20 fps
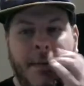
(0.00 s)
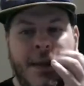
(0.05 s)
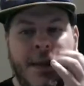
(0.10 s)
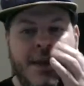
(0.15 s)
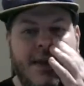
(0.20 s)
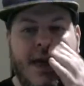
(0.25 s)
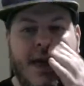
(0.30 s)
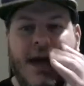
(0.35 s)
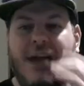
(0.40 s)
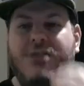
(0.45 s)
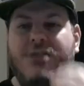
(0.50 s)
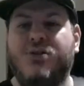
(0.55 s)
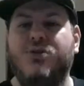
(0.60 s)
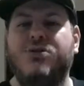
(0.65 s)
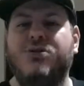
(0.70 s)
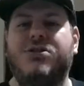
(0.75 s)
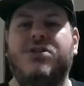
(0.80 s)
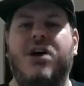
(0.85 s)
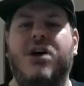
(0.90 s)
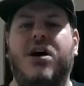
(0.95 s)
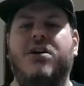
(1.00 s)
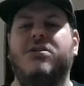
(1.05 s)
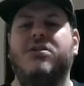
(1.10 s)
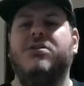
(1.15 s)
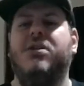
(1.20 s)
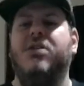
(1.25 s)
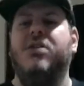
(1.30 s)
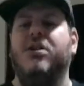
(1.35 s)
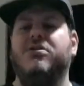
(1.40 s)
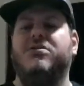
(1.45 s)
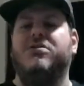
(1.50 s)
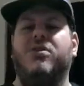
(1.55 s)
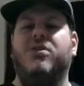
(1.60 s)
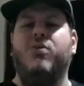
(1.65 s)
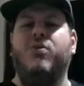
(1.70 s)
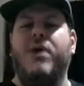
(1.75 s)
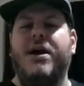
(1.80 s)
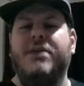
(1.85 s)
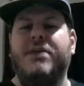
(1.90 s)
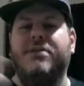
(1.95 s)
Yeah, Doosan is closer to
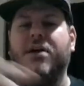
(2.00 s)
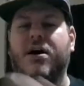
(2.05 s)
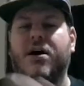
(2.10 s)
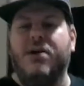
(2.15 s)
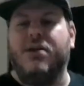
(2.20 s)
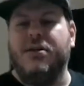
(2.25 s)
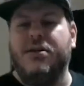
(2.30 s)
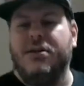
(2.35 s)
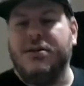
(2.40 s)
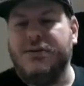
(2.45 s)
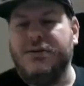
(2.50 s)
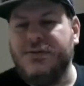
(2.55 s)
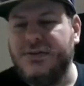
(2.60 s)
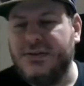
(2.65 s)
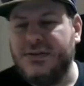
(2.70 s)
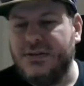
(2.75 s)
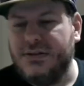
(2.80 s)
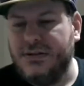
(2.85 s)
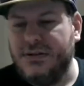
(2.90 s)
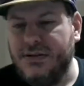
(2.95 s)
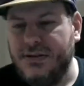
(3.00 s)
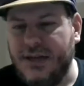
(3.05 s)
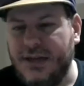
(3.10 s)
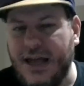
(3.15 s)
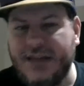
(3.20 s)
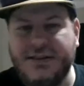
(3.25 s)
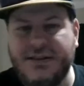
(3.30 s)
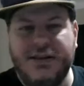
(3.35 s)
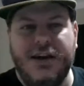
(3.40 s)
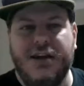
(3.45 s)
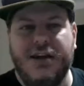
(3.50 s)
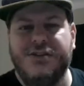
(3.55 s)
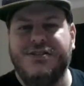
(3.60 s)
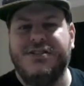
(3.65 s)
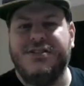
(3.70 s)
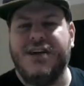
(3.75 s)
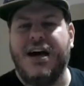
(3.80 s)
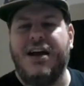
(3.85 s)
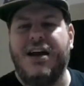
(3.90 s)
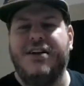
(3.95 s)
where Doug lives. That's the other
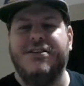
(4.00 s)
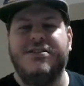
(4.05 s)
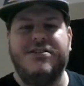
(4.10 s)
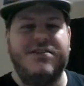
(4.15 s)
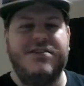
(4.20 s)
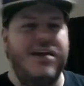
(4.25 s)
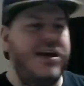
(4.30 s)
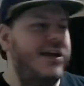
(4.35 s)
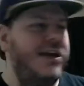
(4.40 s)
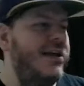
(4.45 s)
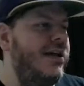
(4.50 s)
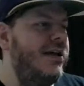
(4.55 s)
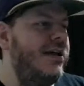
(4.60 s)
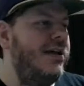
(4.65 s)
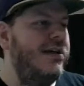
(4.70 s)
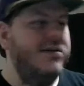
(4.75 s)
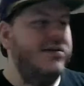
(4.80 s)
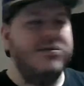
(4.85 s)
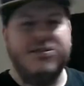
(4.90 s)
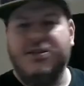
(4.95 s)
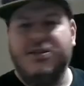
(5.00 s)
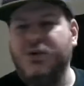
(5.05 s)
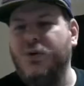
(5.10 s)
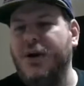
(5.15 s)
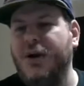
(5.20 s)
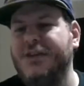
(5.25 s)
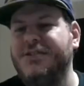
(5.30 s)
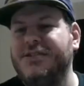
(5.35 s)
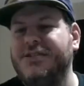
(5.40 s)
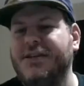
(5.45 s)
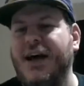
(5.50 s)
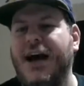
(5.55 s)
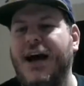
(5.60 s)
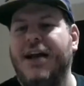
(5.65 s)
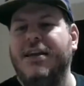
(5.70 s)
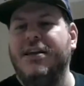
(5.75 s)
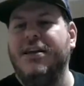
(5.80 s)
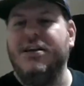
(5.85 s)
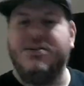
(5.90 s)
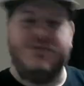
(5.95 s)
side of the state. See where
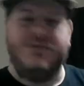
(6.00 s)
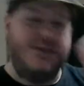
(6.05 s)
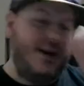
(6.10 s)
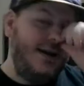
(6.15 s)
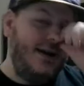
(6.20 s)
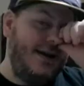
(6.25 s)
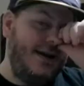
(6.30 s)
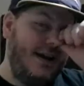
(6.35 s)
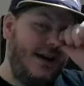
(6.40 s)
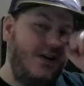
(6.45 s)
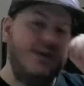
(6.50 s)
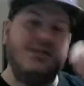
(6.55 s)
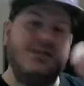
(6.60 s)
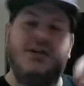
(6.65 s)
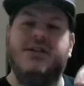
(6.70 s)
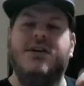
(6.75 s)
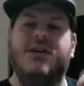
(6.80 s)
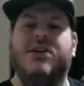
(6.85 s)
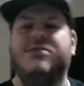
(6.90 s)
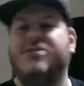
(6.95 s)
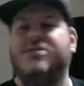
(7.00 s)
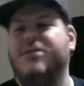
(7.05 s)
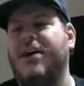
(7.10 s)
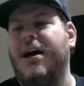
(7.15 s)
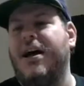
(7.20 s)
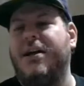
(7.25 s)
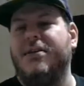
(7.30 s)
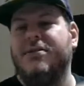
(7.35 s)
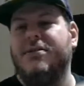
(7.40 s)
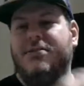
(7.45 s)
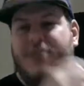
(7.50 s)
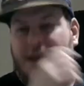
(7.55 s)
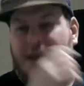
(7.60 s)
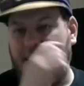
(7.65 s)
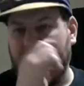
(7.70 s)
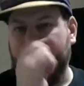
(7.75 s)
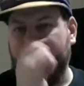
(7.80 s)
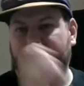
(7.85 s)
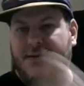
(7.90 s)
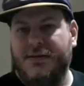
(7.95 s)
Scotty is right now, he's on the other side of the
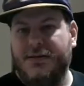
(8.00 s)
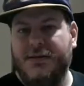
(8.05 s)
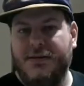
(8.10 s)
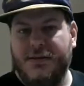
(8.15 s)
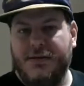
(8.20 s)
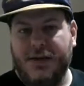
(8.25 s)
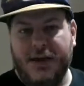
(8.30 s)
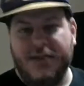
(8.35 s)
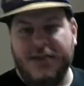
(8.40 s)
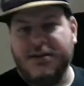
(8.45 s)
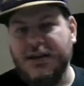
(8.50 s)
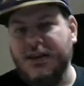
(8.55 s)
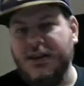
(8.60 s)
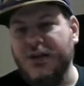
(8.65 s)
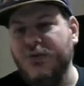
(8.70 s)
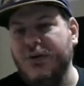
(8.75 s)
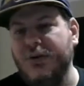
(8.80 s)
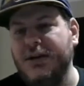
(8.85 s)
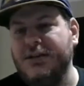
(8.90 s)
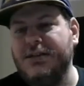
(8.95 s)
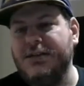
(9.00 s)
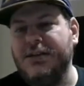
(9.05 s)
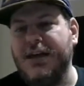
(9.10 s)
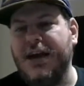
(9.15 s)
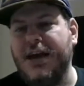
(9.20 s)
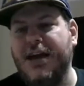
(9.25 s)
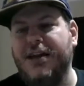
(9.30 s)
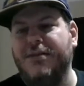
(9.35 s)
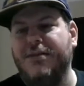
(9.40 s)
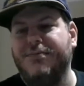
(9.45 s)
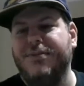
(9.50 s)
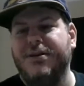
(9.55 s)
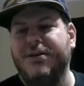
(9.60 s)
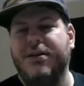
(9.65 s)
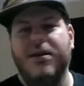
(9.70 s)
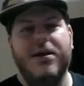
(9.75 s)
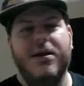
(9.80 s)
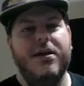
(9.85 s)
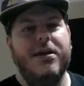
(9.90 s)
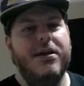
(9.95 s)
state. He's in Louisiana,
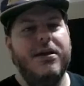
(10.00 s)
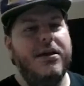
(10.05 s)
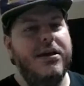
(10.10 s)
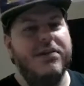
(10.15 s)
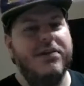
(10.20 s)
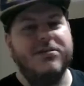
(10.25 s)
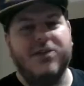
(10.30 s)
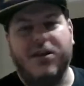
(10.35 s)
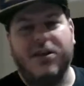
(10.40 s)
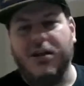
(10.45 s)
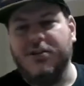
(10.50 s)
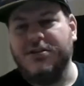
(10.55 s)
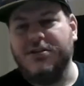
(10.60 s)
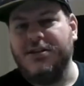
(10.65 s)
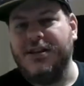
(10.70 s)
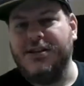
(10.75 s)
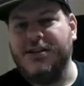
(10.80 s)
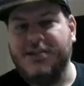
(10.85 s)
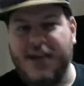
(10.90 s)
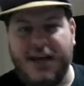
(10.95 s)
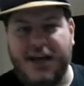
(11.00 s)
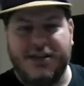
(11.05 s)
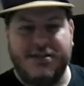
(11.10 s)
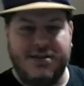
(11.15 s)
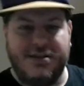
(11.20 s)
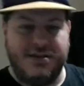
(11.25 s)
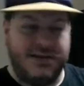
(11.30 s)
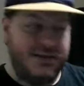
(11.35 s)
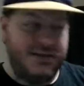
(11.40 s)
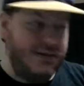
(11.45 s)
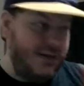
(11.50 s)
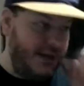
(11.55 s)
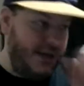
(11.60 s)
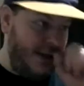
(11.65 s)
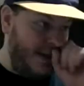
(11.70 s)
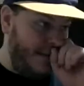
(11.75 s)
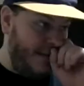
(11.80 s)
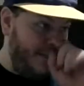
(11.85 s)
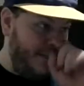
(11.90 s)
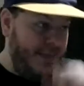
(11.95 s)
but he's closer to Texas.
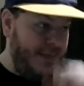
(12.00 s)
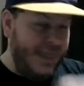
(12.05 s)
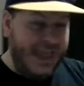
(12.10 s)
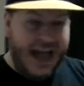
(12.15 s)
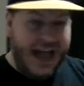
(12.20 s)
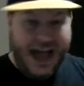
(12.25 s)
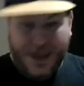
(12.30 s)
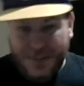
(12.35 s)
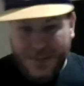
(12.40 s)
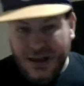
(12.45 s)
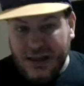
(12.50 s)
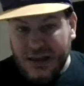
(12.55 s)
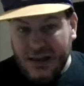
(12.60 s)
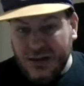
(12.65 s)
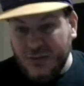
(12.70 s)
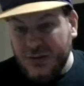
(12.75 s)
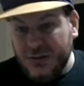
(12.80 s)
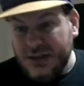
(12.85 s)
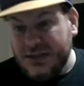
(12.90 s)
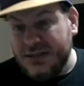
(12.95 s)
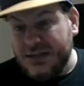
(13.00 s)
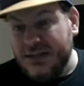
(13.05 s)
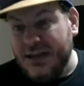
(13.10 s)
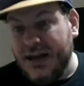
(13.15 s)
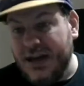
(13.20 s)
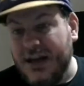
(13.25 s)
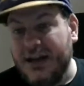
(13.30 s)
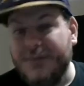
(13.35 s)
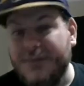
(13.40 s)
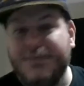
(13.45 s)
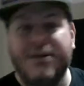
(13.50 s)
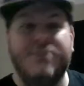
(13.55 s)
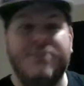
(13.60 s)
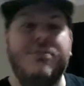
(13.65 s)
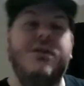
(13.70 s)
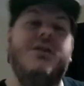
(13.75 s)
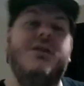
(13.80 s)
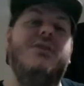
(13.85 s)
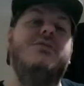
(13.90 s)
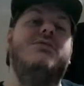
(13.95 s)
I'm in Louisiana, but I'm
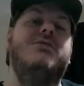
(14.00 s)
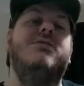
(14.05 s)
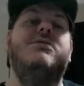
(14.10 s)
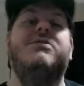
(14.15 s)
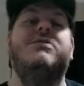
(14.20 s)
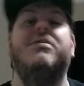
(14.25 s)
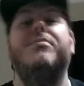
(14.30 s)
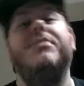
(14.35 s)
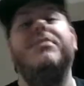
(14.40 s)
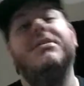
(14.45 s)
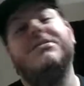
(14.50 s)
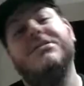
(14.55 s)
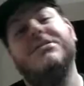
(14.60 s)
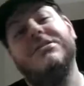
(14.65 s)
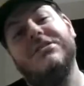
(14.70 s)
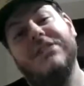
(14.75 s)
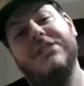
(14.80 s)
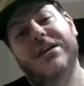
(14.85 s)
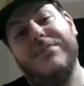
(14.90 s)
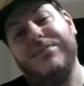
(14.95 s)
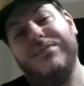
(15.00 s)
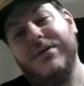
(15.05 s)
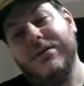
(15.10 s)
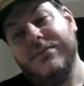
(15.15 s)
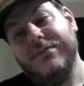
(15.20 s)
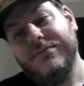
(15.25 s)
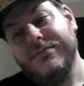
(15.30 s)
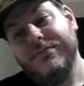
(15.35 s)
closest to Mississippi